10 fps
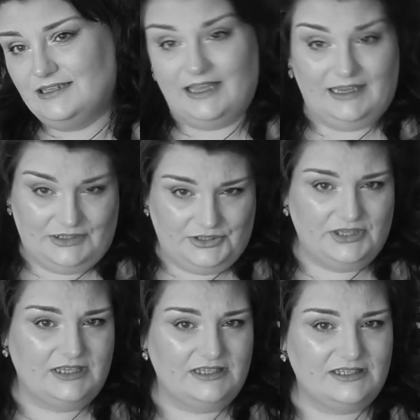and
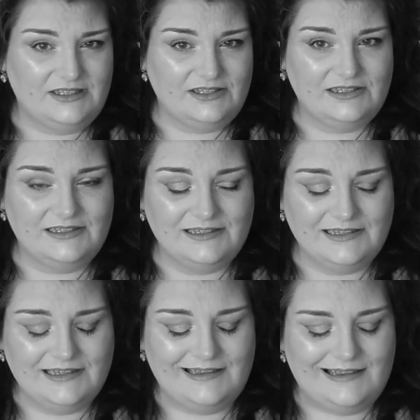this
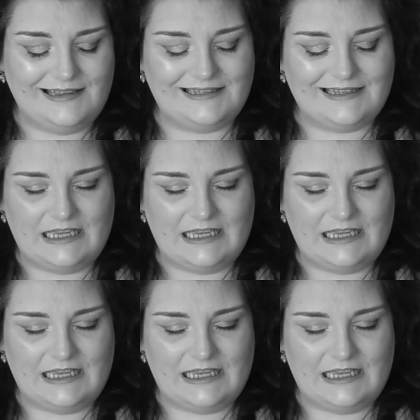is